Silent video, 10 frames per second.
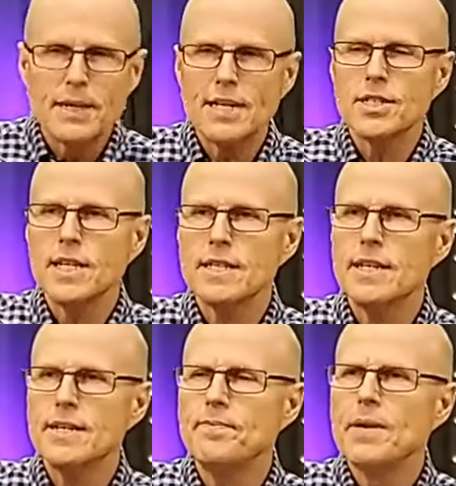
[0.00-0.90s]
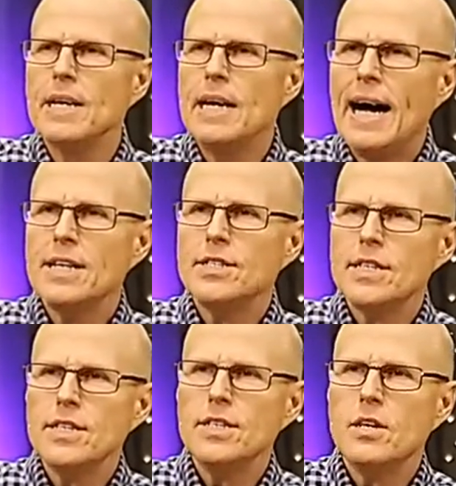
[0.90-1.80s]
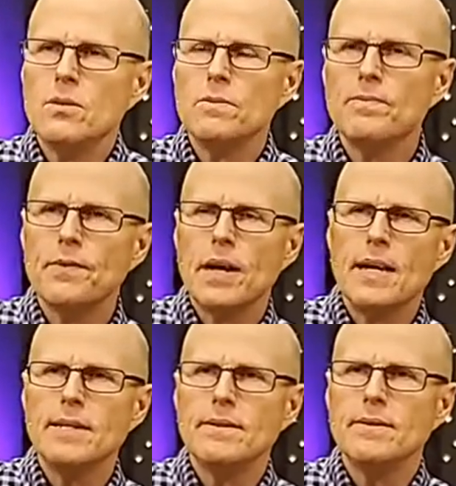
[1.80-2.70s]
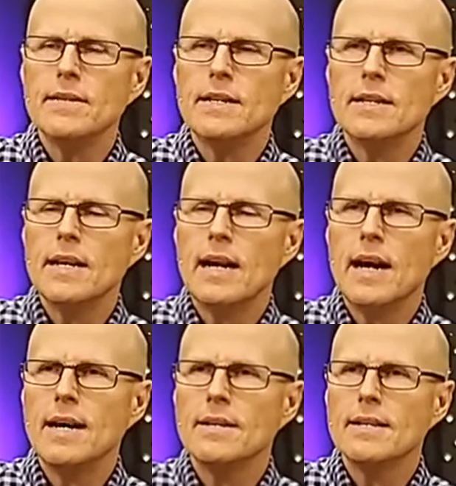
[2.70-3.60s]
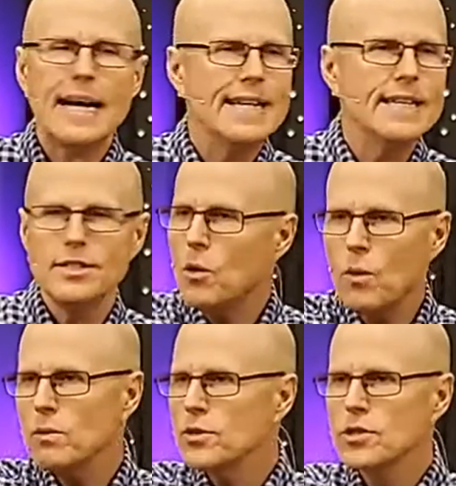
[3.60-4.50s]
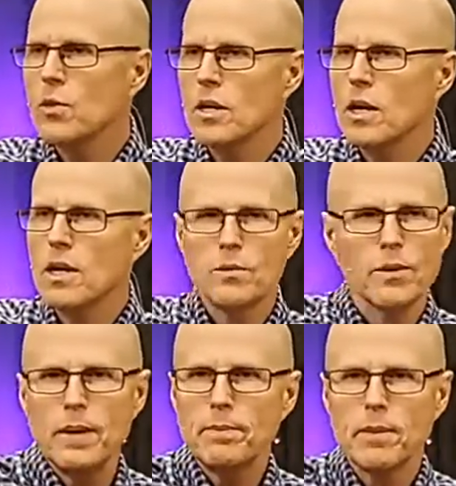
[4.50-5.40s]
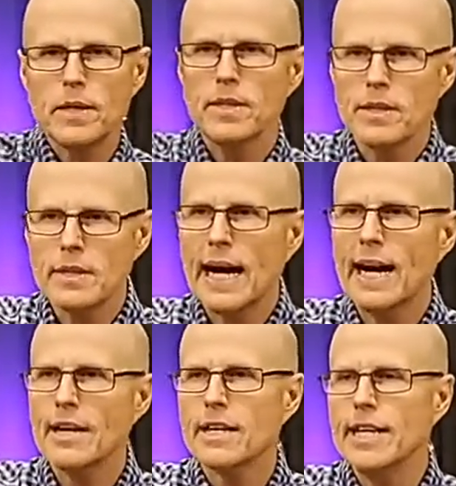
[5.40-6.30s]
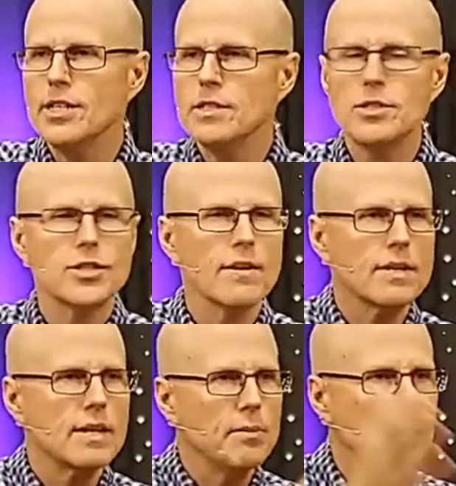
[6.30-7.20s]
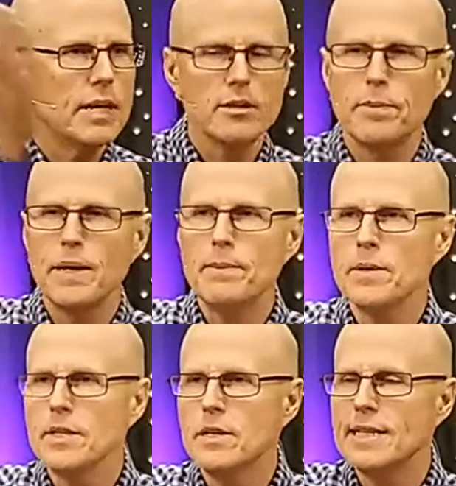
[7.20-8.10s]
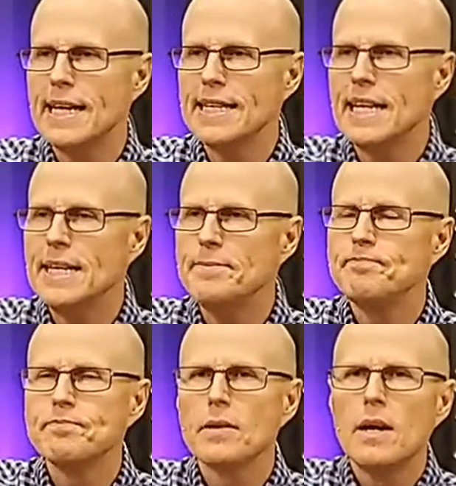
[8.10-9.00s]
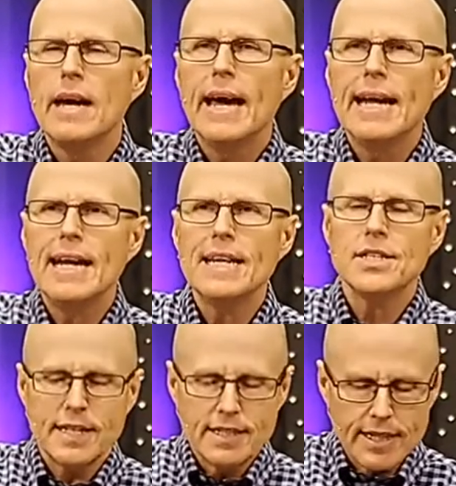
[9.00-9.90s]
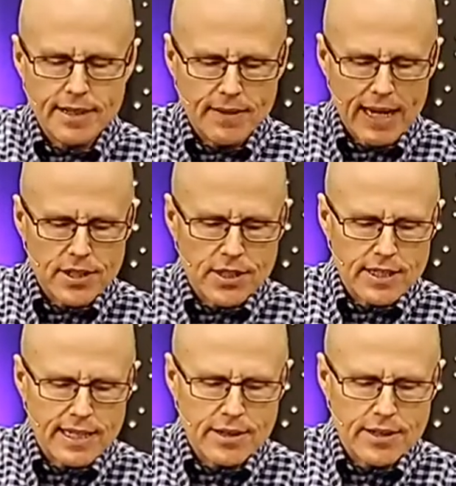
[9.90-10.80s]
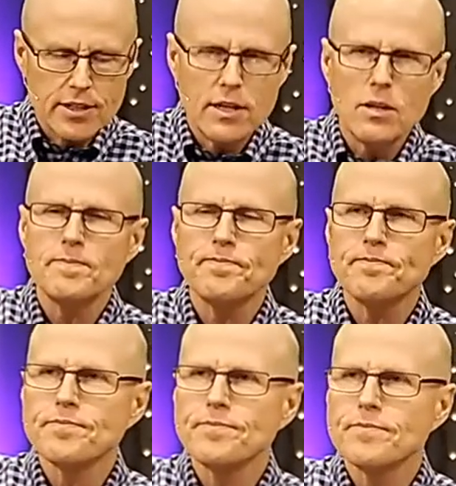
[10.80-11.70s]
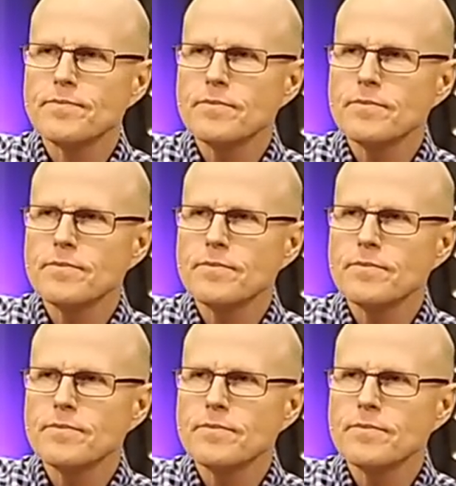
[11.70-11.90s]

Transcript: I said, uh, I said, you know, uh, uh, and I didn't know what was going on with people in the congregation, sir, a couple hundred people, you know, at that time. And I said, uh, I said, now, you know,